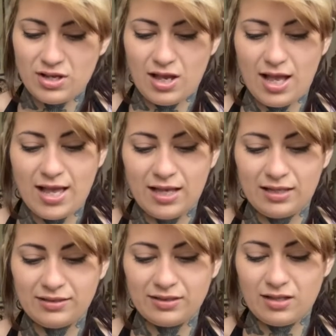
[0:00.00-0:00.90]

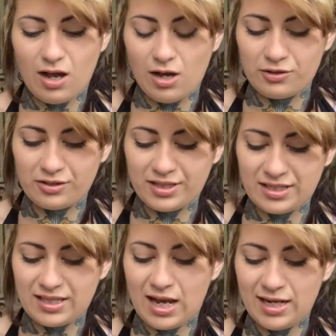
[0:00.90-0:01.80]
and other things
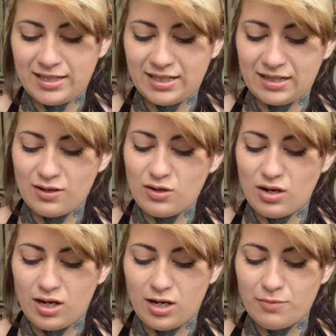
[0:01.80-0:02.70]
hiding,
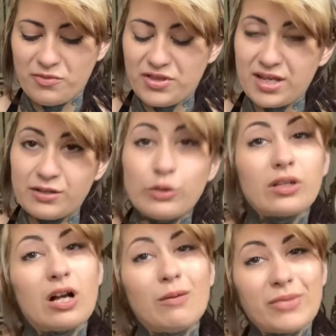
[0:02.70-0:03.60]
thanks to the
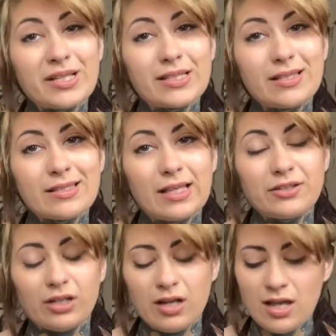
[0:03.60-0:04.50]
compass in the center.